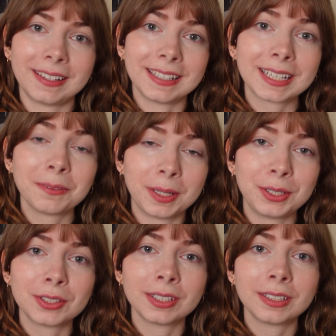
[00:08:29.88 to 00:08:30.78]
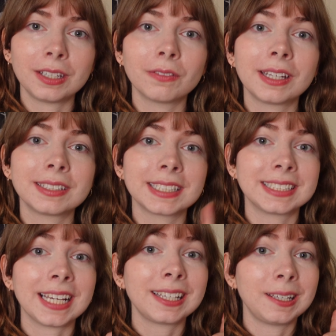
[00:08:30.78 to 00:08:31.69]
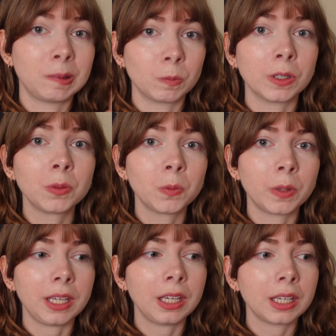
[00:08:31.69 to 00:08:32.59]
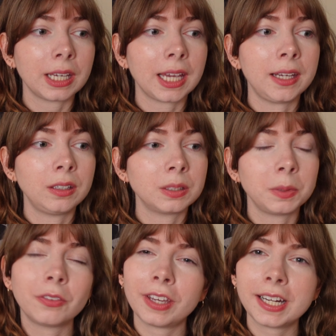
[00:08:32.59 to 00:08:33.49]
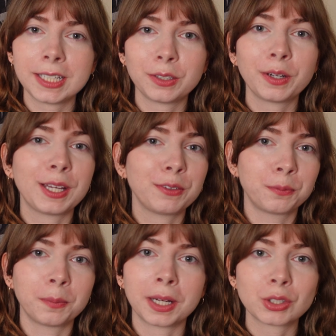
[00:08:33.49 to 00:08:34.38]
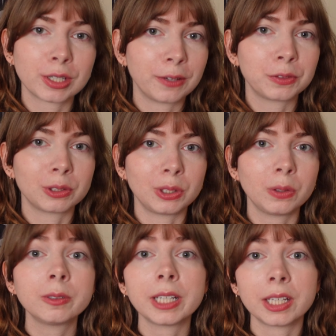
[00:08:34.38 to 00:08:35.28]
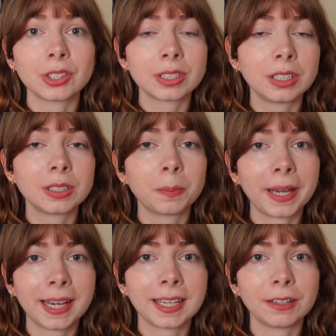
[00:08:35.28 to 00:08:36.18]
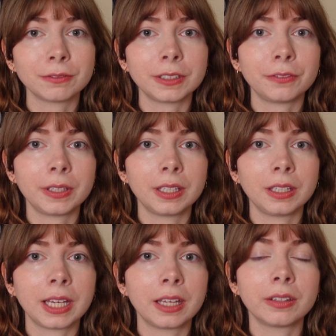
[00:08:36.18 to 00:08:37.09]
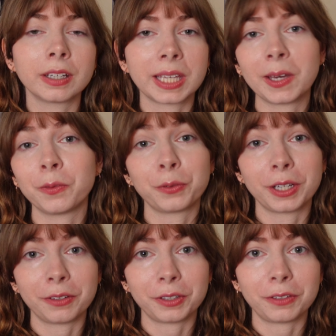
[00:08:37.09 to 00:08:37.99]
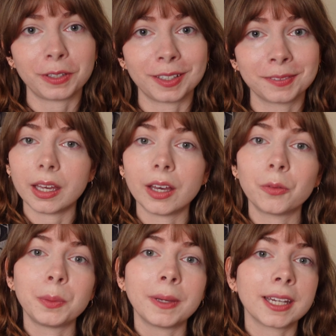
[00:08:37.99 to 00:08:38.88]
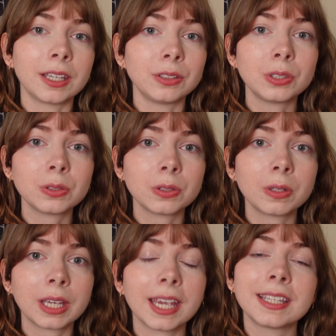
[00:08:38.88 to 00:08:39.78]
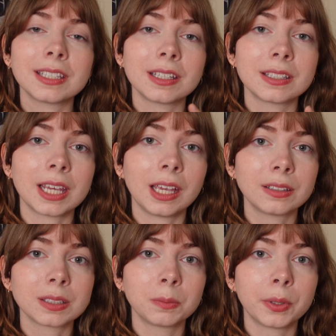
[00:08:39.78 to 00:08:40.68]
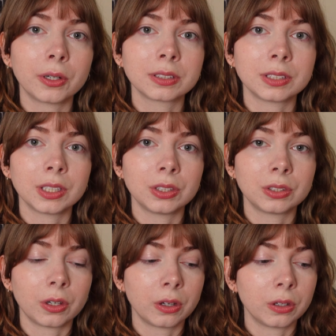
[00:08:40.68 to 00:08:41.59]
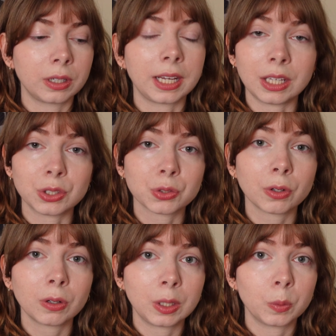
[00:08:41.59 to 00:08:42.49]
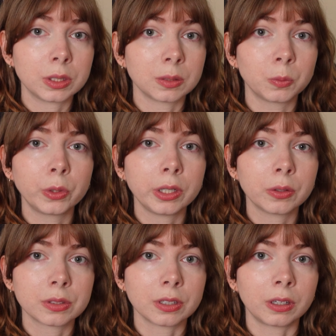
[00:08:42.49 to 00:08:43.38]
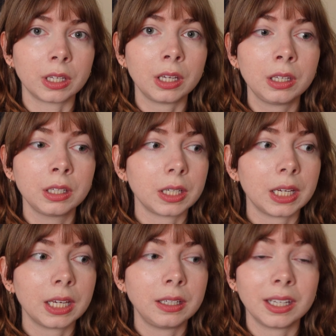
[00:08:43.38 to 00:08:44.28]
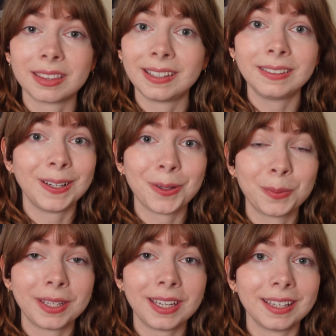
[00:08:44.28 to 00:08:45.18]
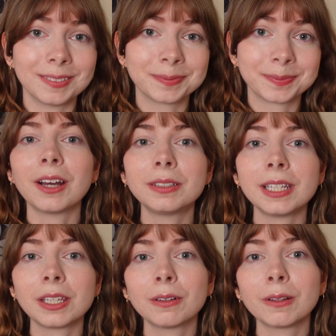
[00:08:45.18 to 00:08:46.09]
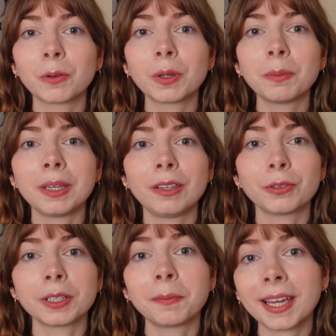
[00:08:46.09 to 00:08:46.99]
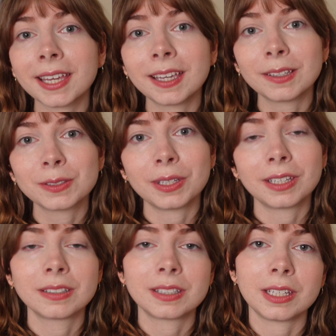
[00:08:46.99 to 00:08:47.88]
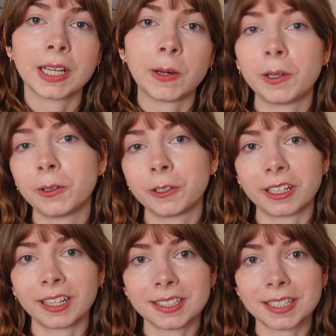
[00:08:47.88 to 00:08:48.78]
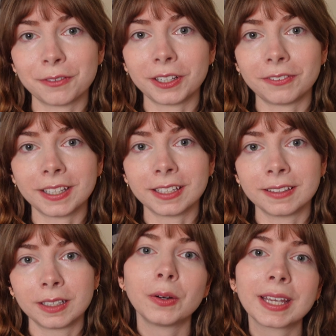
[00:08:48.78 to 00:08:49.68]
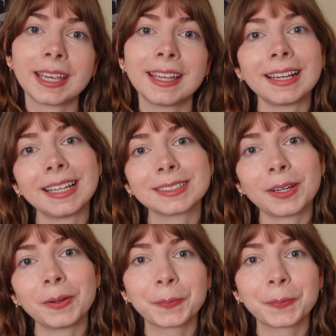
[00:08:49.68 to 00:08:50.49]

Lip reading: like I mentioned, the event is exactly in 1 week, and to be fair, I don't have much left to do. I just need to pack everything and account for everything. I'll be packing 2 suitcases and some boxes on a trolley with some wheels on it, and I think that'll be it. I'll take you along with me for the packing so you can see how I organize everything. Okay, let's go!